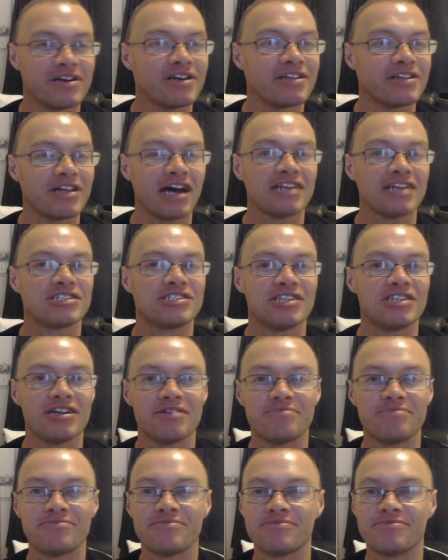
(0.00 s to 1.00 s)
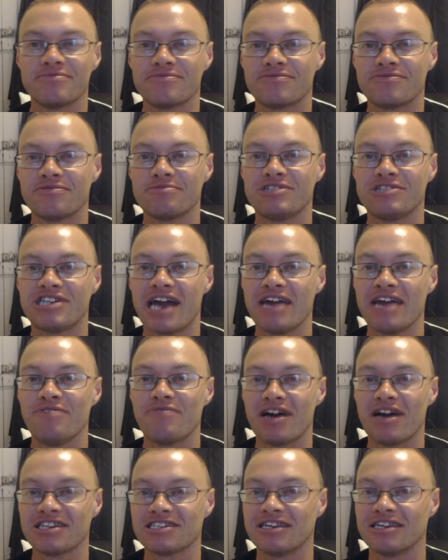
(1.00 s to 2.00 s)
That's from Chain
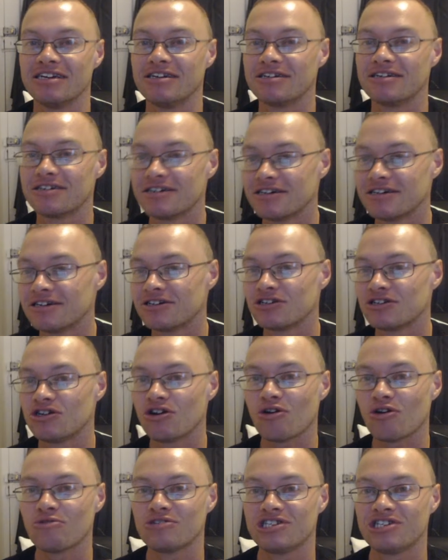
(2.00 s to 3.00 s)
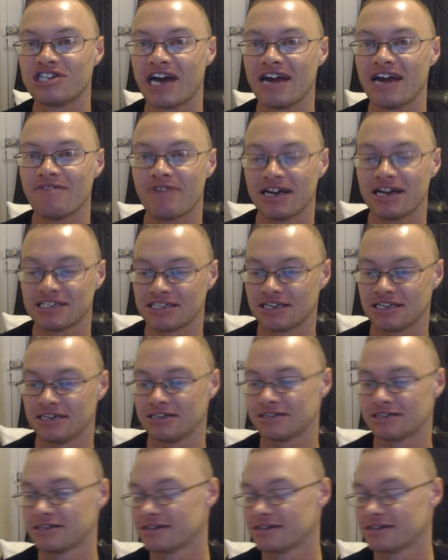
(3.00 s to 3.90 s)
Wrestling. Good old Chain Wrestling.